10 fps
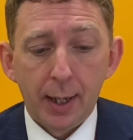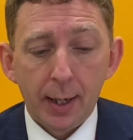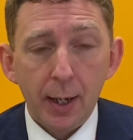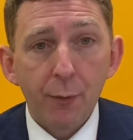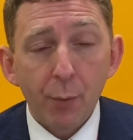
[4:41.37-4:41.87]

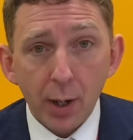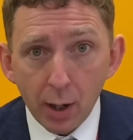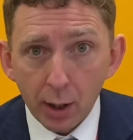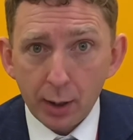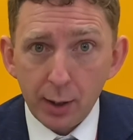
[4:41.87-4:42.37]
If we are
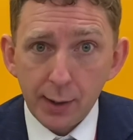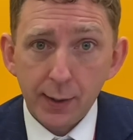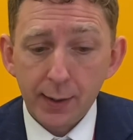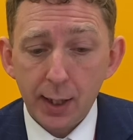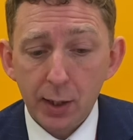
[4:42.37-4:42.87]
going to
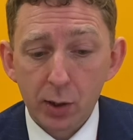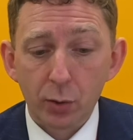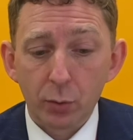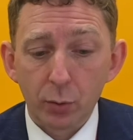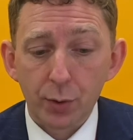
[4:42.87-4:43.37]
see
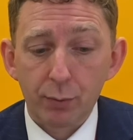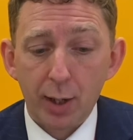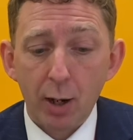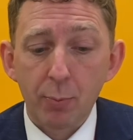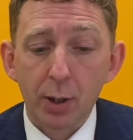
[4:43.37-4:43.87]
schools
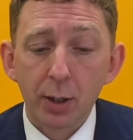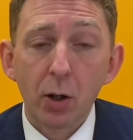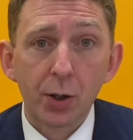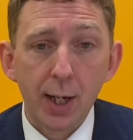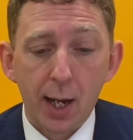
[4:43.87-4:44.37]
reopen on
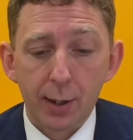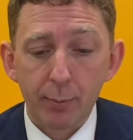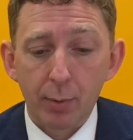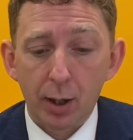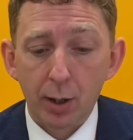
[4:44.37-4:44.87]
the 8th of
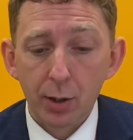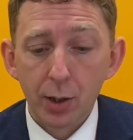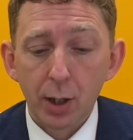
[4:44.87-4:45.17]
March,